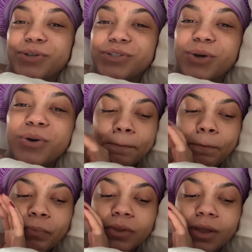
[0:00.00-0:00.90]
So
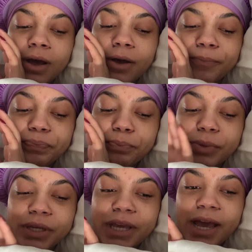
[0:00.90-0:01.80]

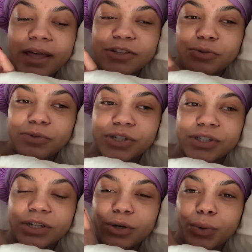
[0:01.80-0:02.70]
but yeah, this was
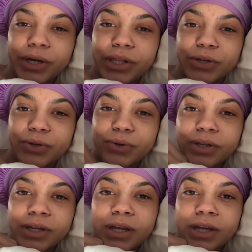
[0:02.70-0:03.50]
just a quick little